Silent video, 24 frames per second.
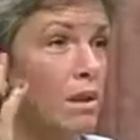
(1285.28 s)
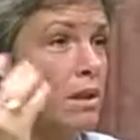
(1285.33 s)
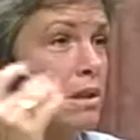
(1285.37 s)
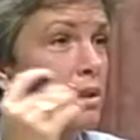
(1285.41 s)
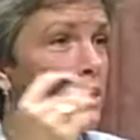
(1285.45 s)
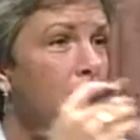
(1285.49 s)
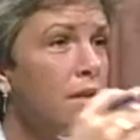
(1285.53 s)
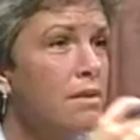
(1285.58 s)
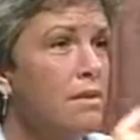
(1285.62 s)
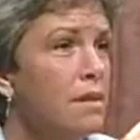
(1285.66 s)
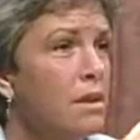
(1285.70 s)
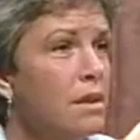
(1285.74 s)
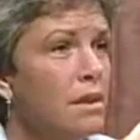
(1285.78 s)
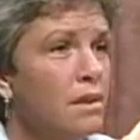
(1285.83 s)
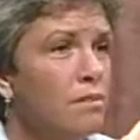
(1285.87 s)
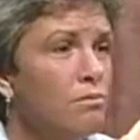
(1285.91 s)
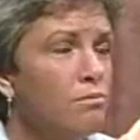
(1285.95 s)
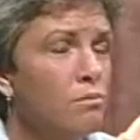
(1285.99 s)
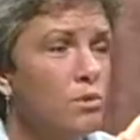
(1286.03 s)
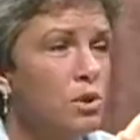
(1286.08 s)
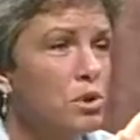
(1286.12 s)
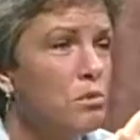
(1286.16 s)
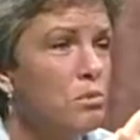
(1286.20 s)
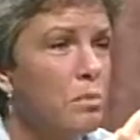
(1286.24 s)
let's say
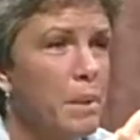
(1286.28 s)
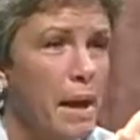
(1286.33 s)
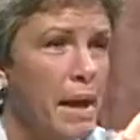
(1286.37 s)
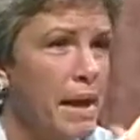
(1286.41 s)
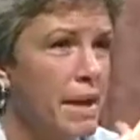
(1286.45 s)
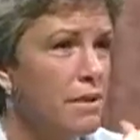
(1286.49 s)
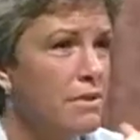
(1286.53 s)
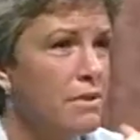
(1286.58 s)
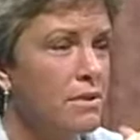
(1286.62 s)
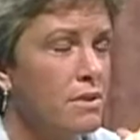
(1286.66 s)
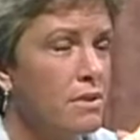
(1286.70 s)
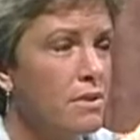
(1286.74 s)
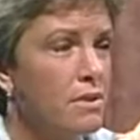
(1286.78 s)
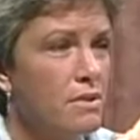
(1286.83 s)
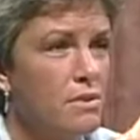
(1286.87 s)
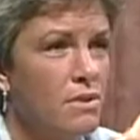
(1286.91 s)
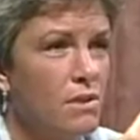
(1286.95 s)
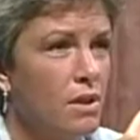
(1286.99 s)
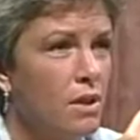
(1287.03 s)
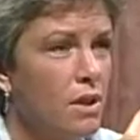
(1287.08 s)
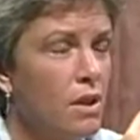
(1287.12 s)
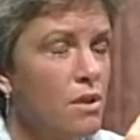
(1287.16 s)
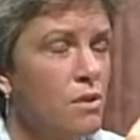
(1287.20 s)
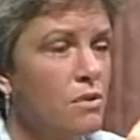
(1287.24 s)
you pass this,
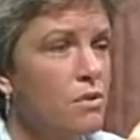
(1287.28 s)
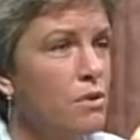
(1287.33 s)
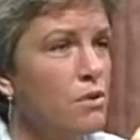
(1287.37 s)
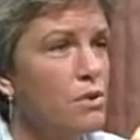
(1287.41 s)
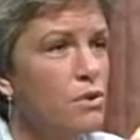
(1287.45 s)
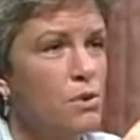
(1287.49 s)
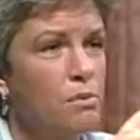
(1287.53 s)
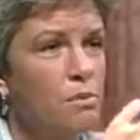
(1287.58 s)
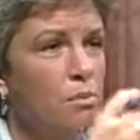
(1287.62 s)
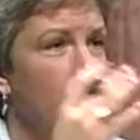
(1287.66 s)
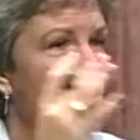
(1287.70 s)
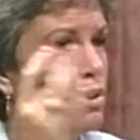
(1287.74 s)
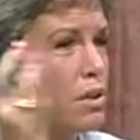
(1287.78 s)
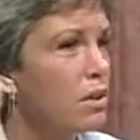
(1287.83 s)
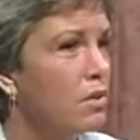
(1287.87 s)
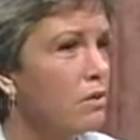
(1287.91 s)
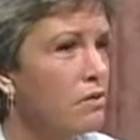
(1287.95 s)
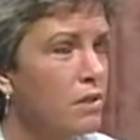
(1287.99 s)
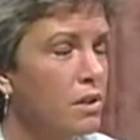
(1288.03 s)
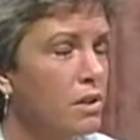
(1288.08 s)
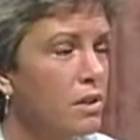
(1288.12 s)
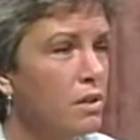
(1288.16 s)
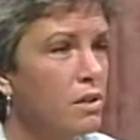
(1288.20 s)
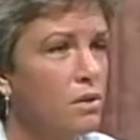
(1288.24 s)
the council's supportive,
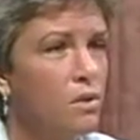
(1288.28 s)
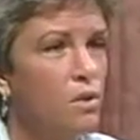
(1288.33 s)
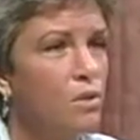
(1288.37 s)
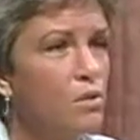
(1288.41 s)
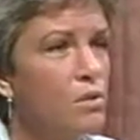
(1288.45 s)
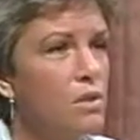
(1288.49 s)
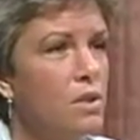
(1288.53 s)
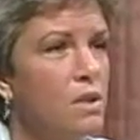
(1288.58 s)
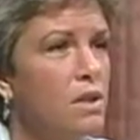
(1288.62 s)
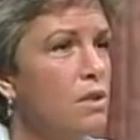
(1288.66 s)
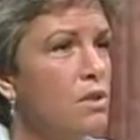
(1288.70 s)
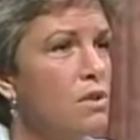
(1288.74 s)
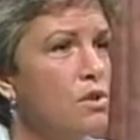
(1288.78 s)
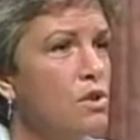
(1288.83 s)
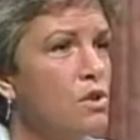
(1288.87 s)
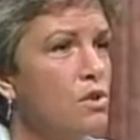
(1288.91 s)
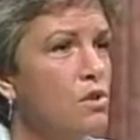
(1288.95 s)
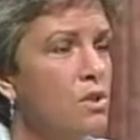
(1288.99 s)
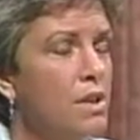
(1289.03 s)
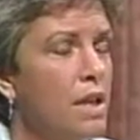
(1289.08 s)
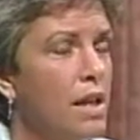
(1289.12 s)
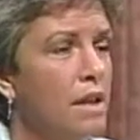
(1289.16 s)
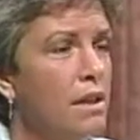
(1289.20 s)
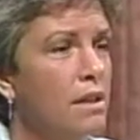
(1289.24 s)
it goes in its
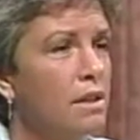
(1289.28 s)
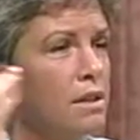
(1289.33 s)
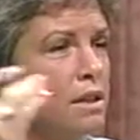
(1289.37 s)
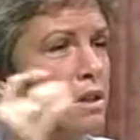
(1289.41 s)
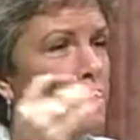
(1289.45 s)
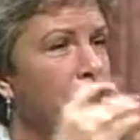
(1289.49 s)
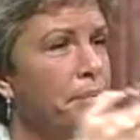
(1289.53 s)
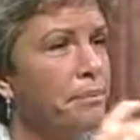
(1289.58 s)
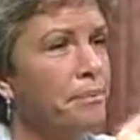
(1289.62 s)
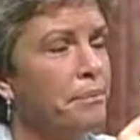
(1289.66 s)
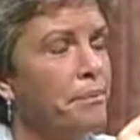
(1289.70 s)
totality,